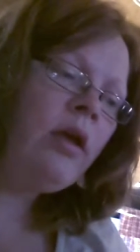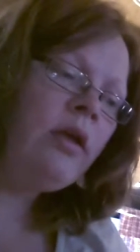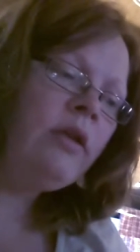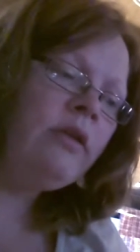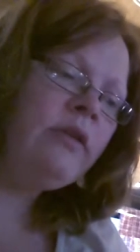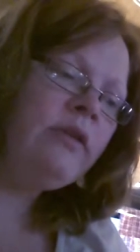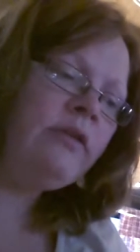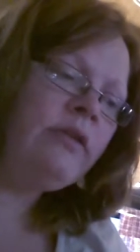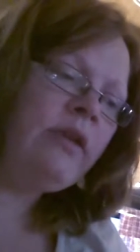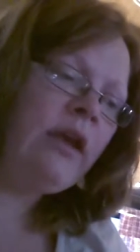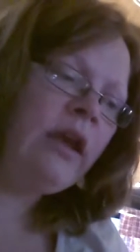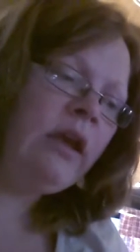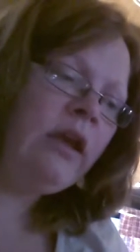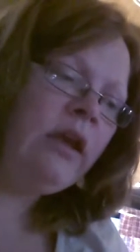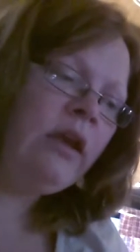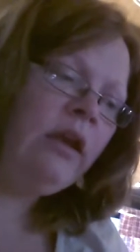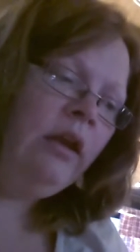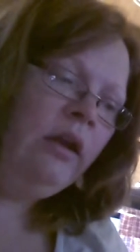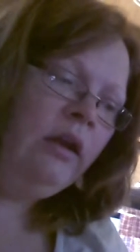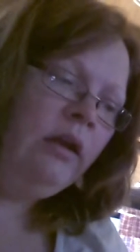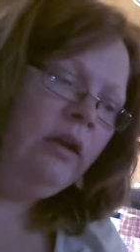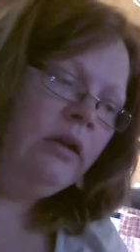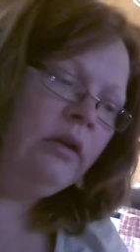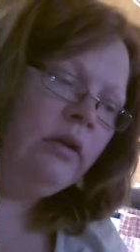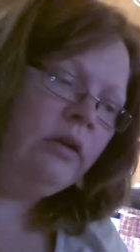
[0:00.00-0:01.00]

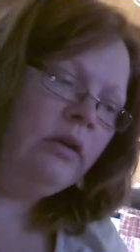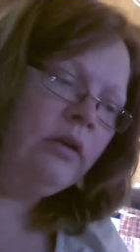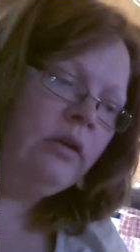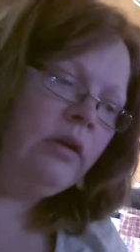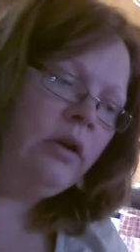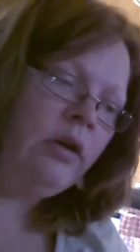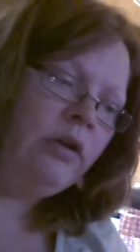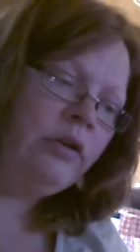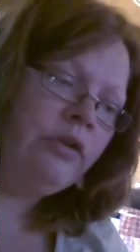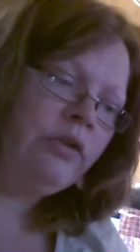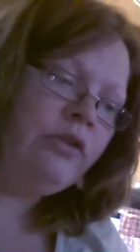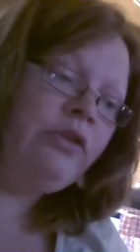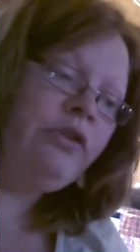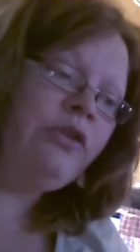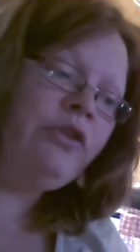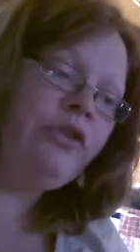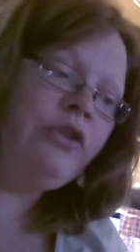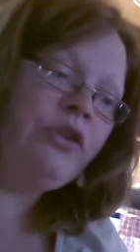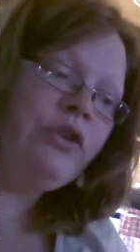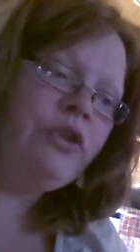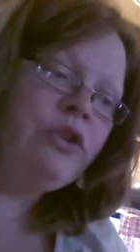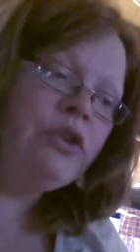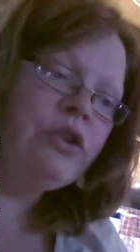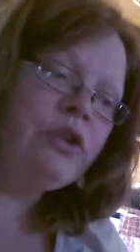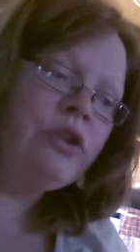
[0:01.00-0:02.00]
Second, or
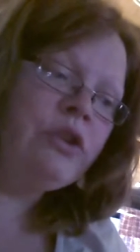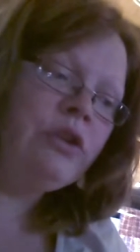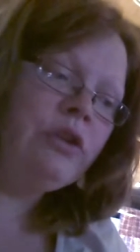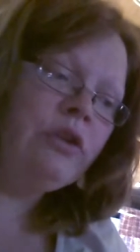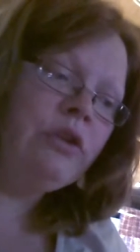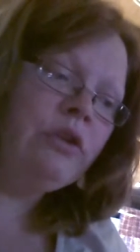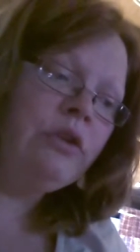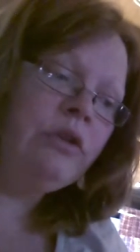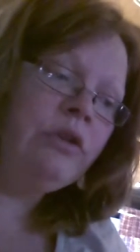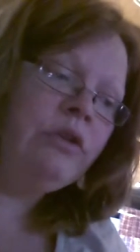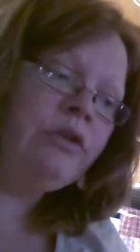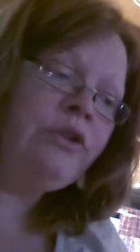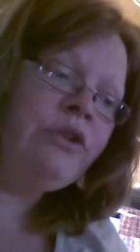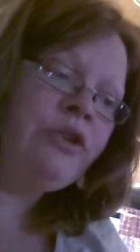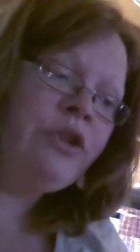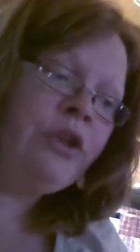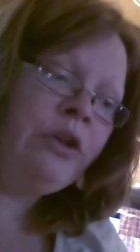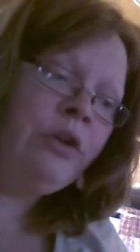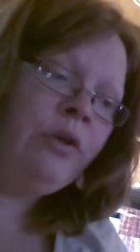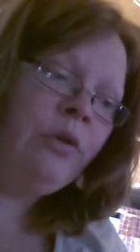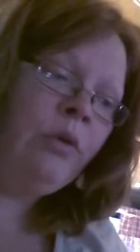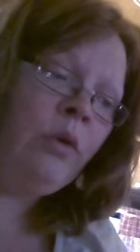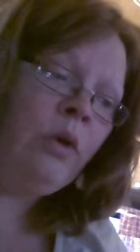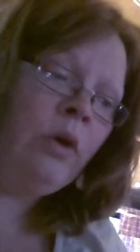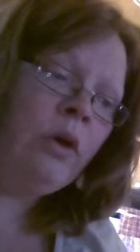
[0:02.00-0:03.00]

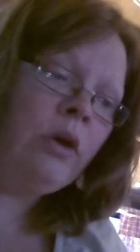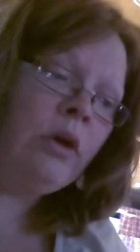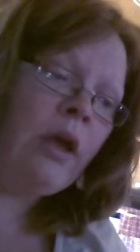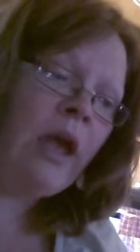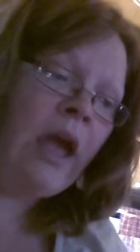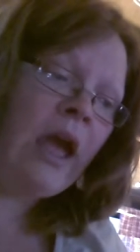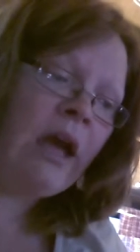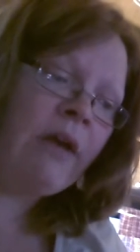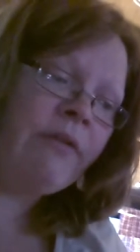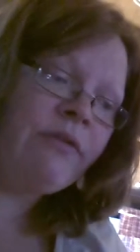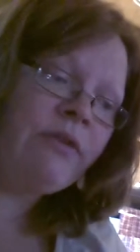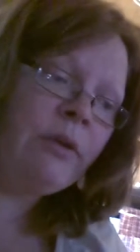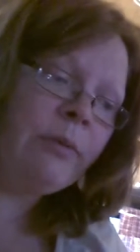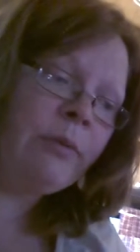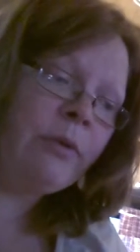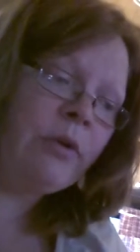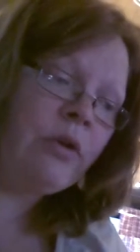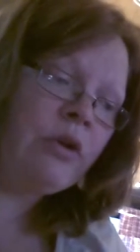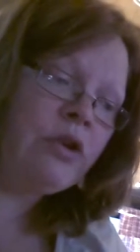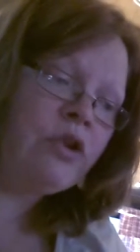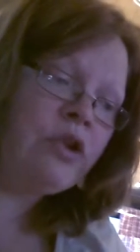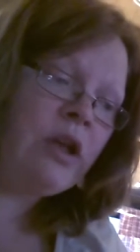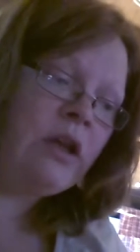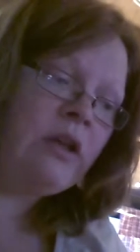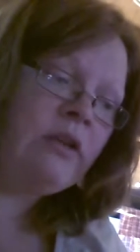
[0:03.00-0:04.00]
2 half double
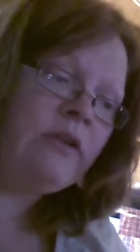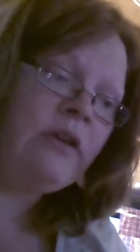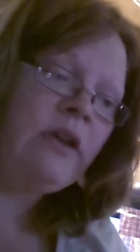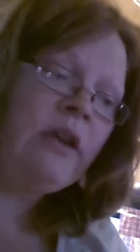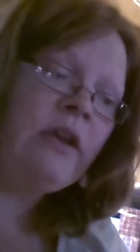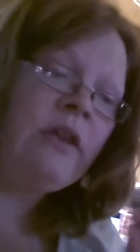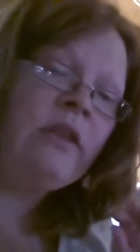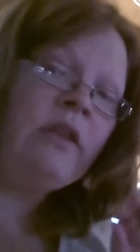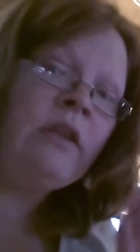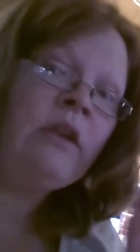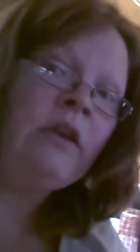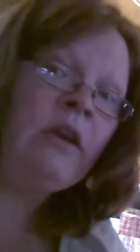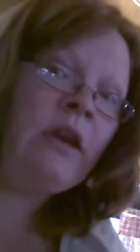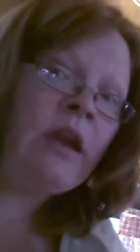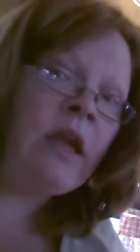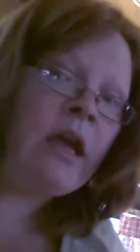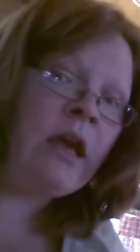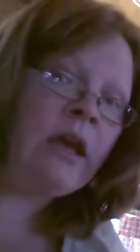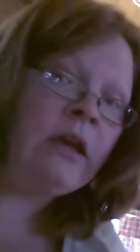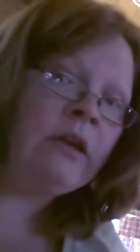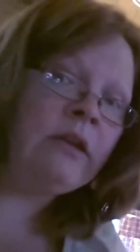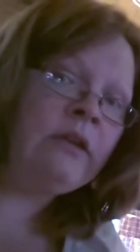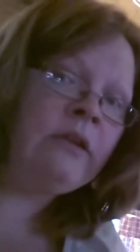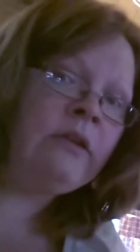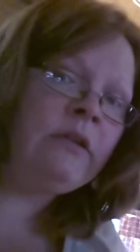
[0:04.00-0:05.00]
crochets in the
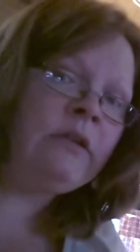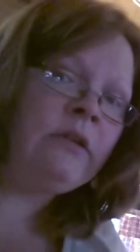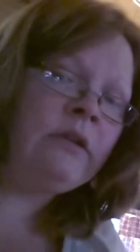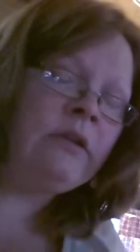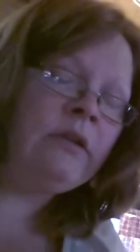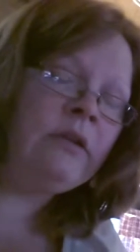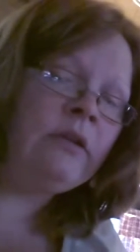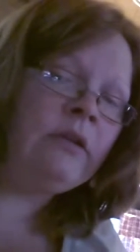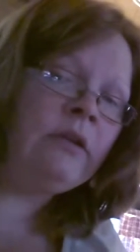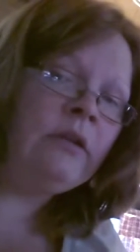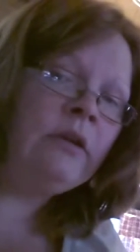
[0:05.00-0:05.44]
next.